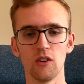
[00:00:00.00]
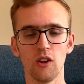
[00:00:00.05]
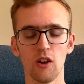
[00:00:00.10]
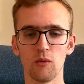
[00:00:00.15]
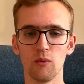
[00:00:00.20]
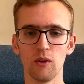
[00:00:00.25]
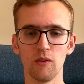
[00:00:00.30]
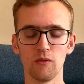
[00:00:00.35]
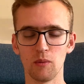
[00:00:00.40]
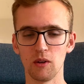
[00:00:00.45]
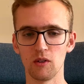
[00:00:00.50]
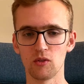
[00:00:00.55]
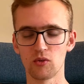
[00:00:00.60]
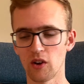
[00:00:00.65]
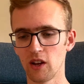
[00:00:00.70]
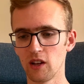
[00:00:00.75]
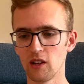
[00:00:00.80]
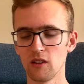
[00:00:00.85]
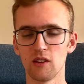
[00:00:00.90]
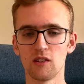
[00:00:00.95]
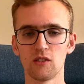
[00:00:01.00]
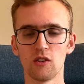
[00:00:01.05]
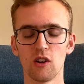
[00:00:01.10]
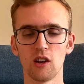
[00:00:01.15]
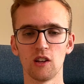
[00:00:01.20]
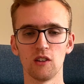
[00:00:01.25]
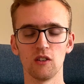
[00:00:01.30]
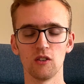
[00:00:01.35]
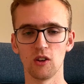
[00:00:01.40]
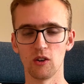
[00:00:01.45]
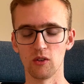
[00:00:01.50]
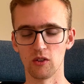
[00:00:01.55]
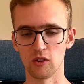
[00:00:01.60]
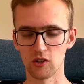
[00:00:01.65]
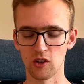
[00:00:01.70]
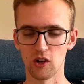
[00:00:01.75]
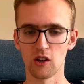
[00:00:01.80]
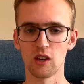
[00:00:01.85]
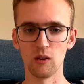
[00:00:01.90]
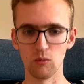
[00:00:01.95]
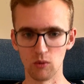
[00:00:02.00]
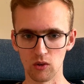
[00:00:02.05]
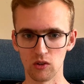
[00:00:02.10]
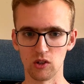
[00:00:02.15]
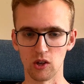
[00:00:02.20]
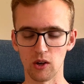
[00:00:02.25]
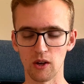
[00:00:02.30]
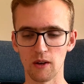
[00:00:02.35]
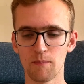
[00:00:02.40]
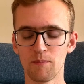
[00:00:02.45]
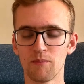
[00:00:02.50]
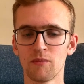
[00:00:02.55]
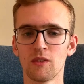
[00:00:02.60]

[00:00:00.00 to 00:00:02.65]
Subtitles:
No, we've been training this turkey to do it. The turkey will do it.